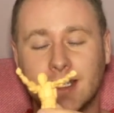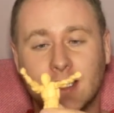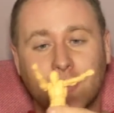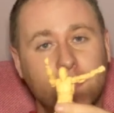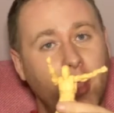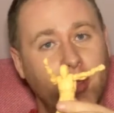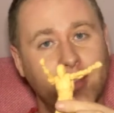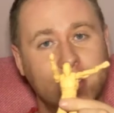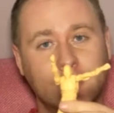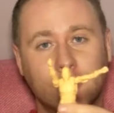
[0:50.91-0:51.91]
different
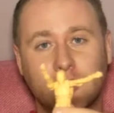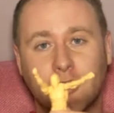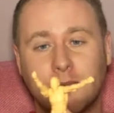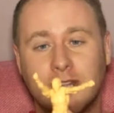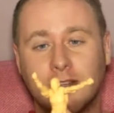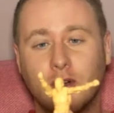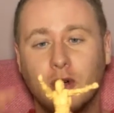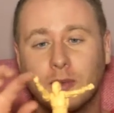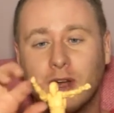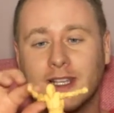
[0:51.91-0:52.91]
poses which I'll be
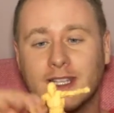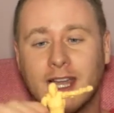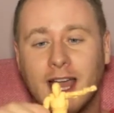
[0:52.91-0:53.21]
incorporating